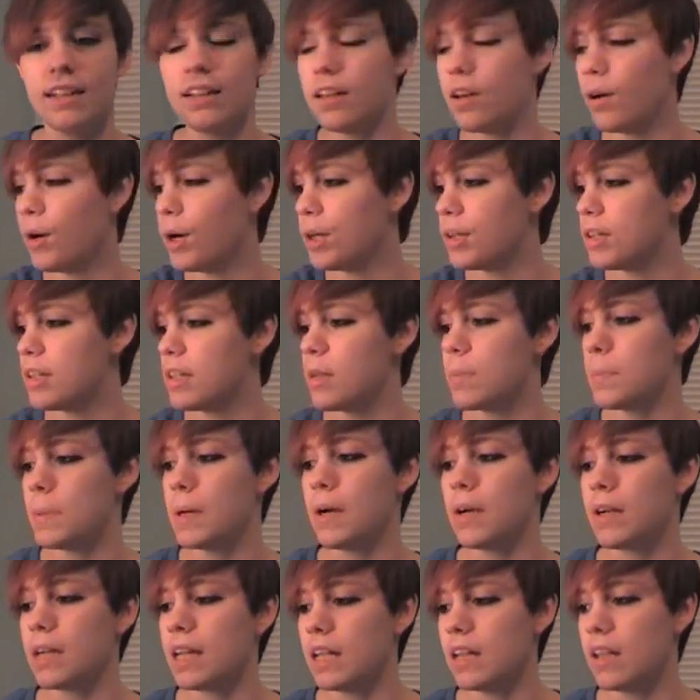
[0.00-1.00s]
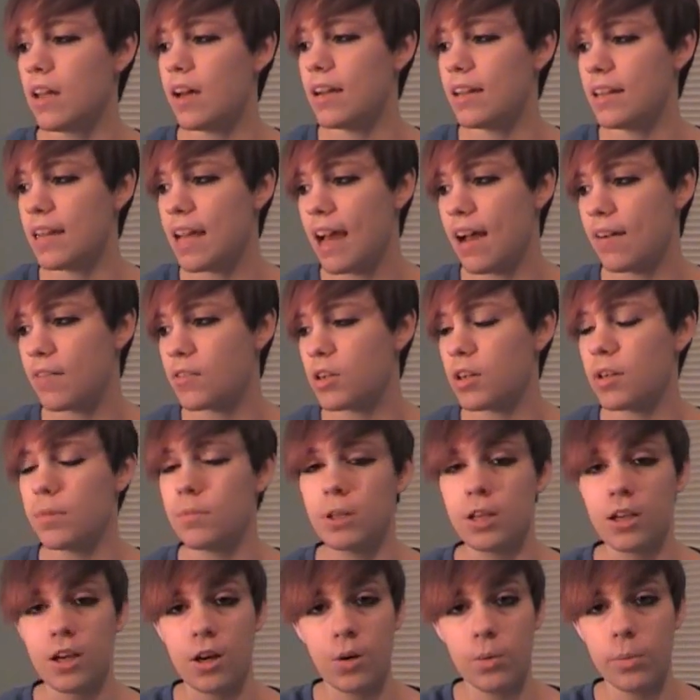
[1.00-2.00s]
go out to the parking lot after him to
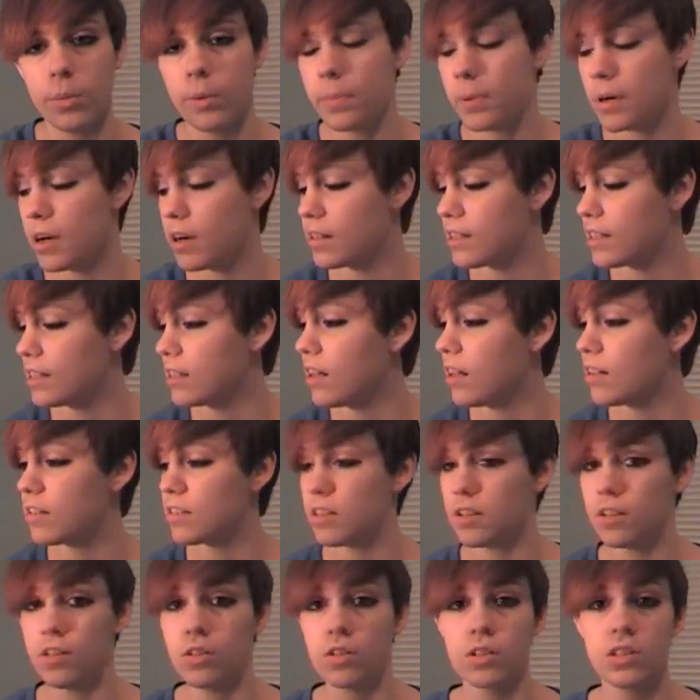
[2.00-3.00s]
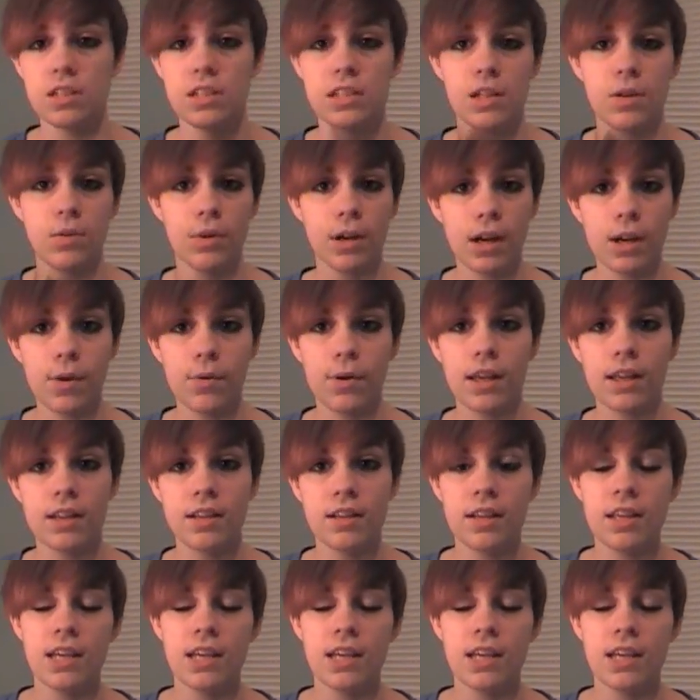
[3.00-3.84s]
comb the parking lot to look to see where he went.